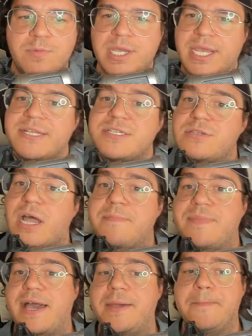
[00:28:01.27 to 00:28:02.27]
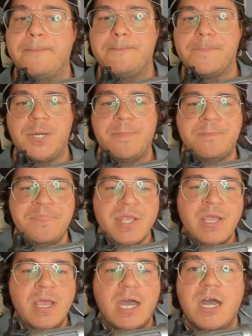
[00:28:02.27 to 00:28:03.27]
We can't stop that, right?
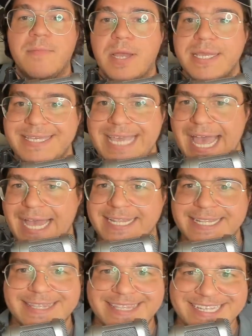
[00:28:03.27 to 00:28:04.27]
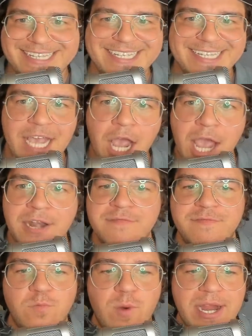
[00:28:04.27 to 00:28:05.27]
Yet, this is kind
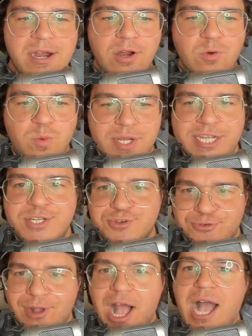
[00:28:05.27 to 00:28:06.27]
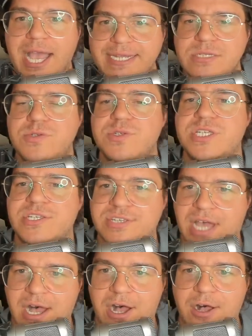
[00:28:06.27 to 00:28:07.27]
of where we try to
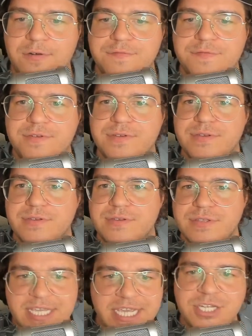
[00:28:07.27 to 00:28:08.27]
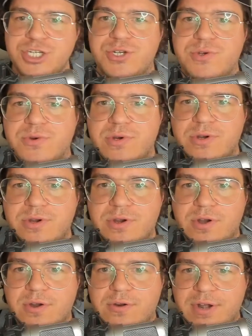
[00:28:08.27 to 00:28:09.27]
solve the issue,
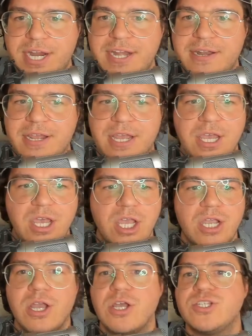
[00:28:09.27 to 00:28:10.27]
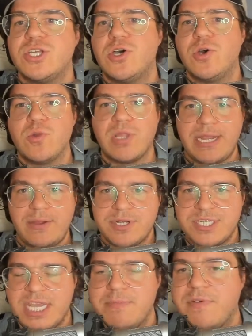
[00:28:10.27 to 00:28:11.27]
right? So, like we were
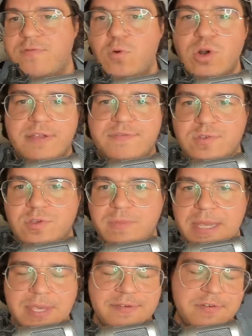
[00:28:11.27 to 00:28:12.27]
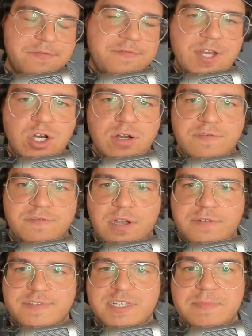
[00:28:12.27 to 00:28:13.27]
saying before, if you maybe have a fear
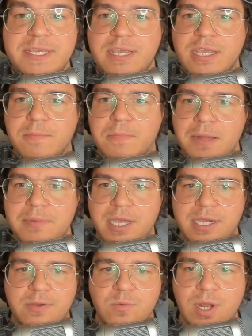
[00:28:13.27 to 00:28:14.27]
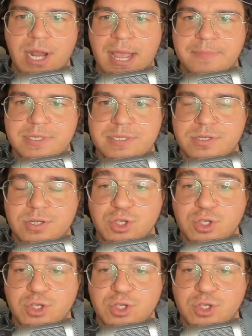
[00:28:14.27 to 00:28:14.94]
of speaking in public, what happens?